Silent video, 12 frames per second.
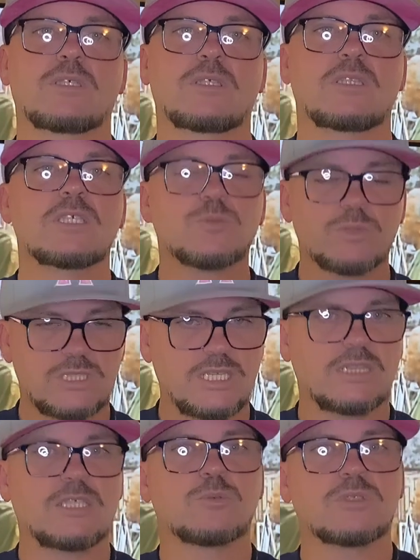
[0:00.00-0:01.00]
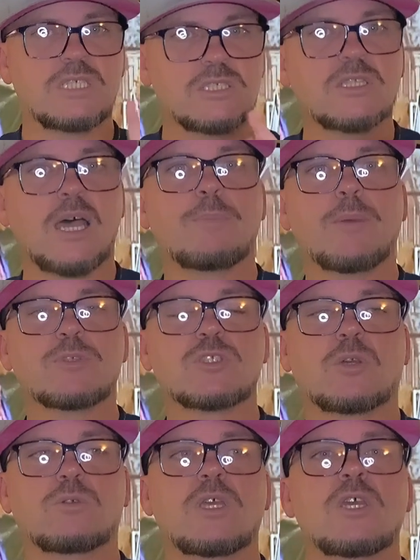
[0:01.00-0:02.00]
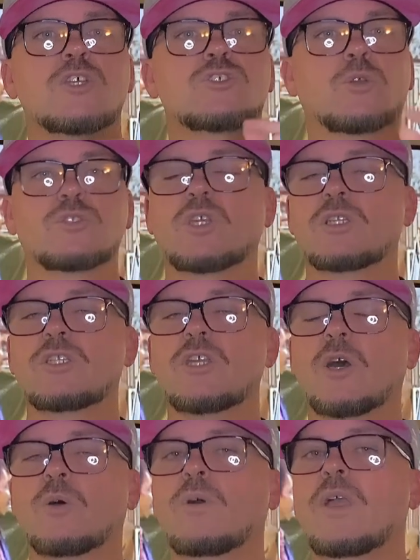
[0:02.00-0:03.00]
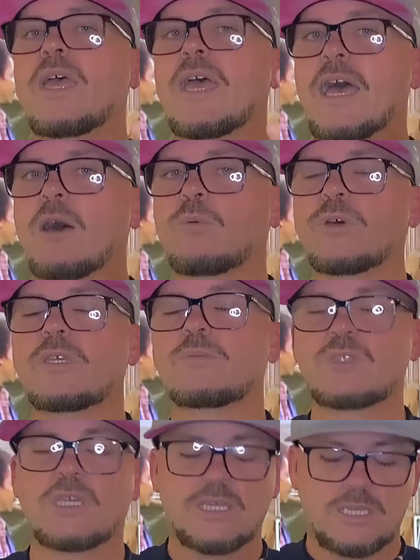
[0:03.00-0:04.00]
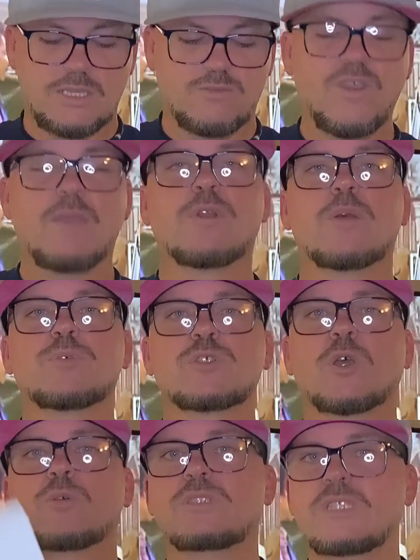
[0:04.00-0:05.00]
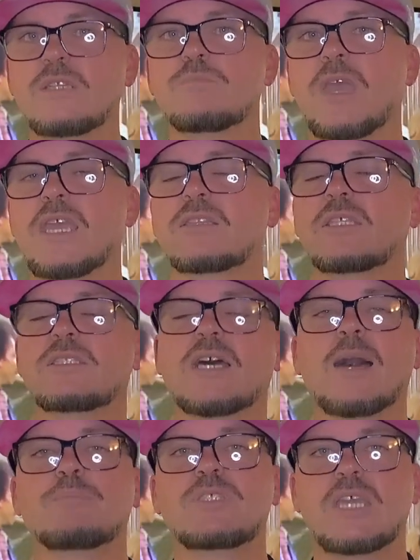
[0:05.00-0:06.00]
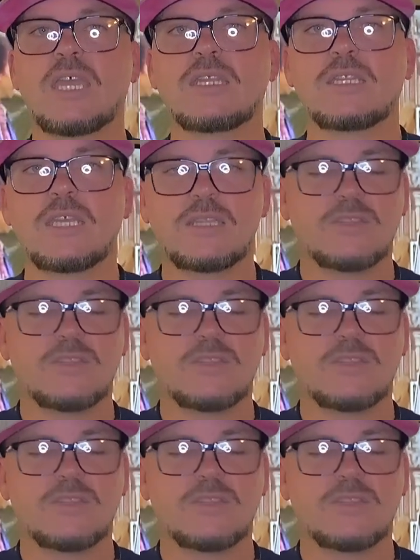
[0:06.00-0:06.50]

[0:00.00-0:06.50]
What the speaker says: This was it. This was his top episode. So it's good to know Hal Williams' favorite episode did make the top 10 in the